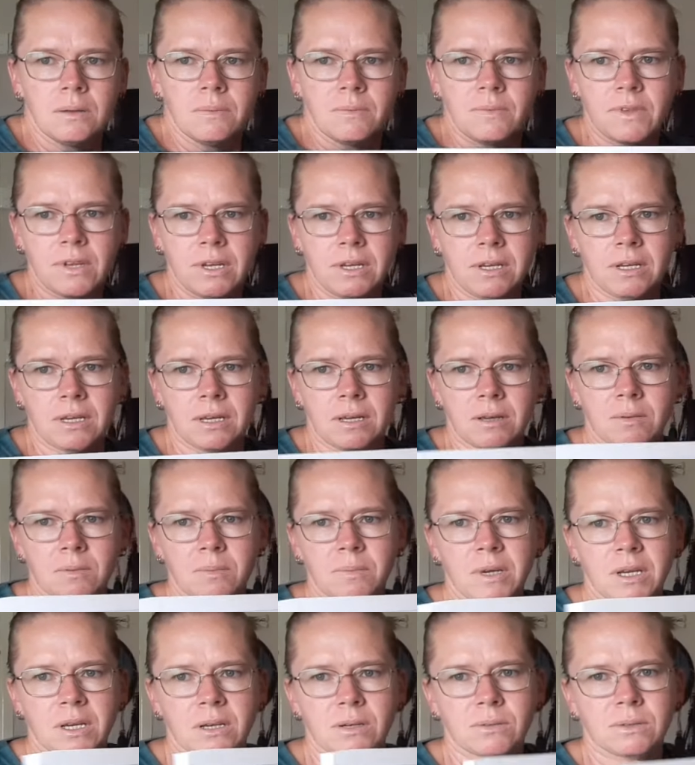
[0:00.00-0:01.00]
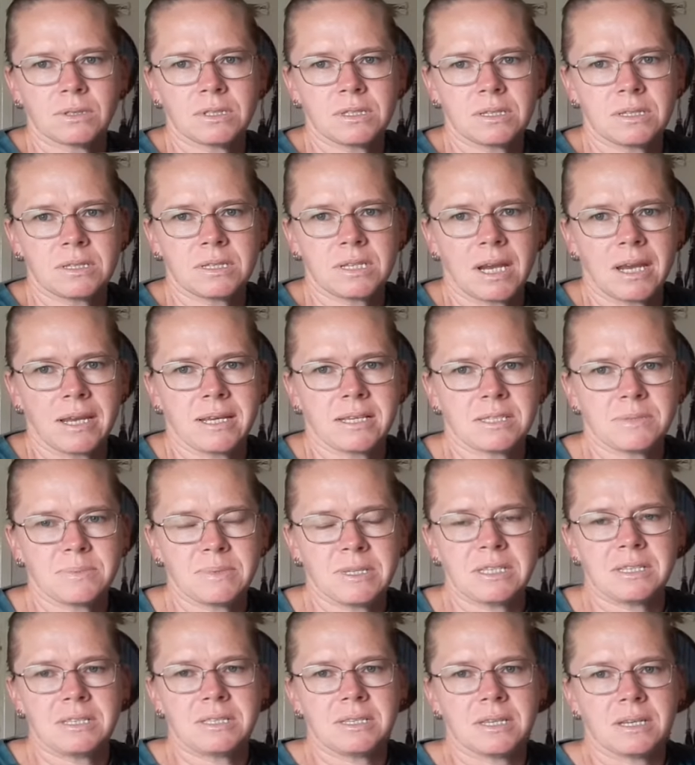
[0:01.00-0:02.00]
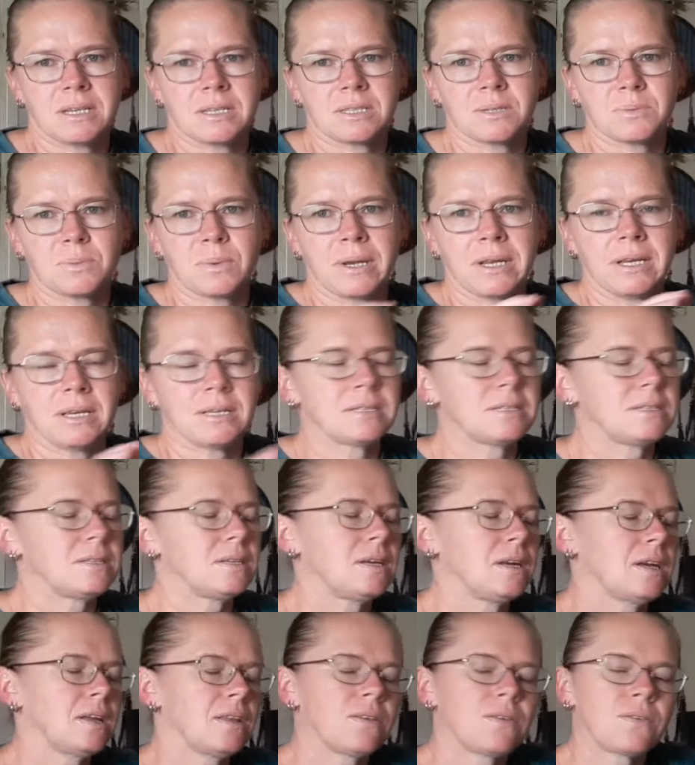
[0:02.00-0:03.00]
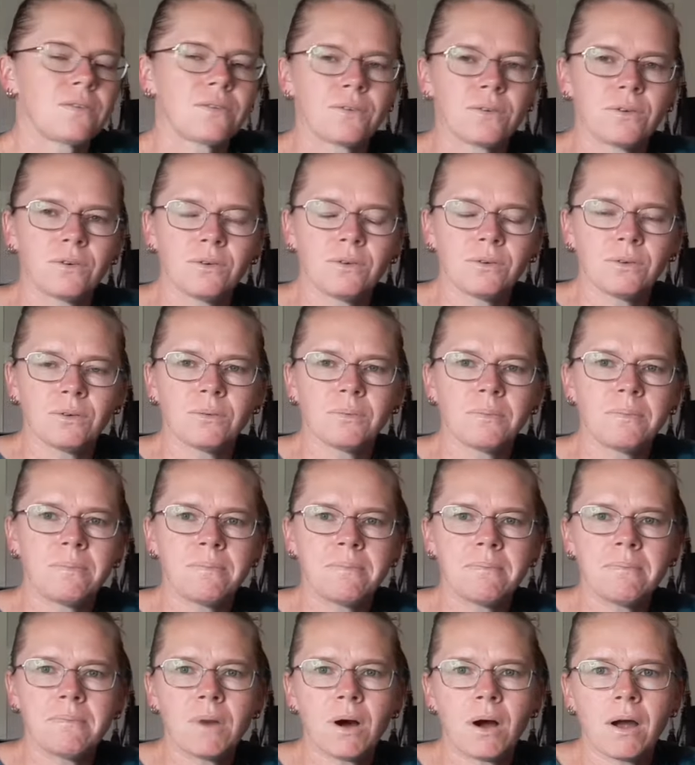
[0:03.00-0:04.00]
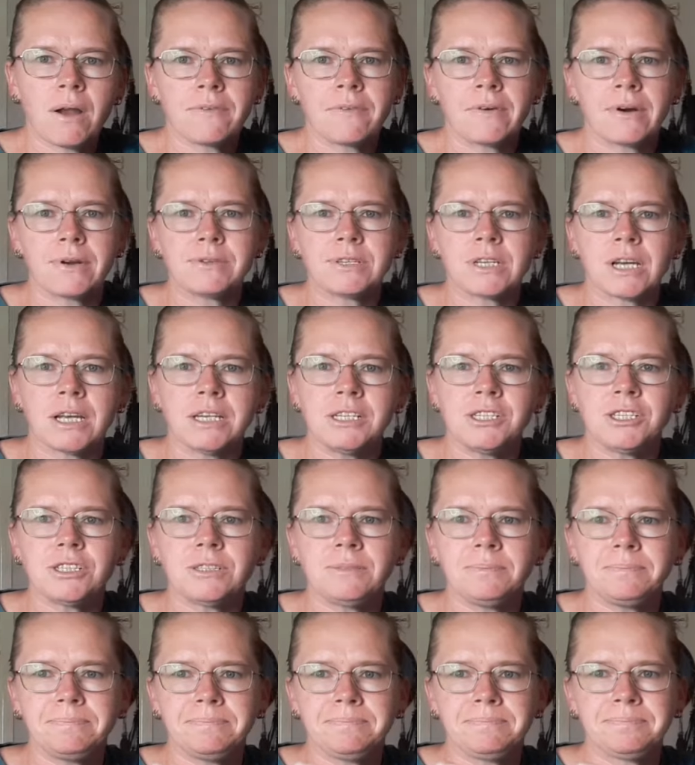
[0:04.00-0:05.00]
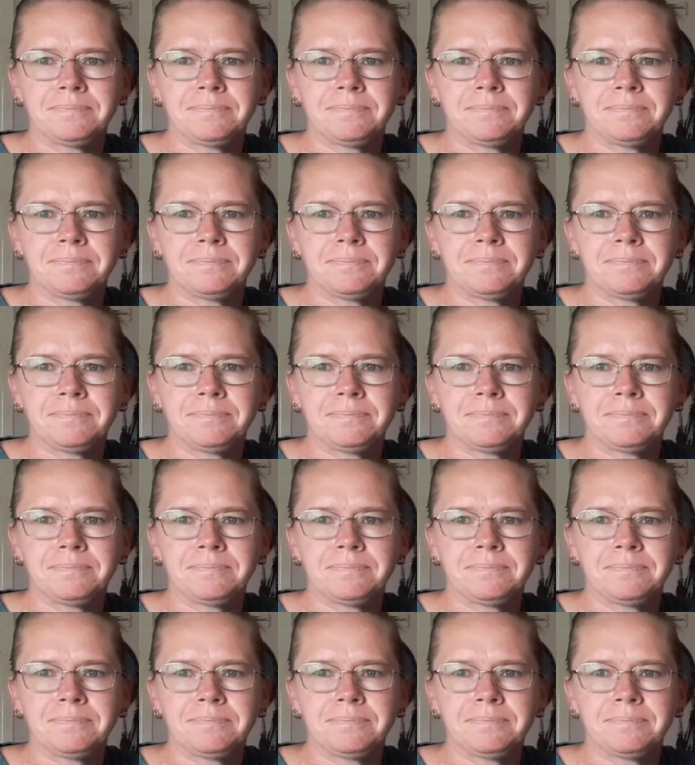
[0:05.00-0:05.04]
thinking, because it takes me 6 weeks to get through my rotation,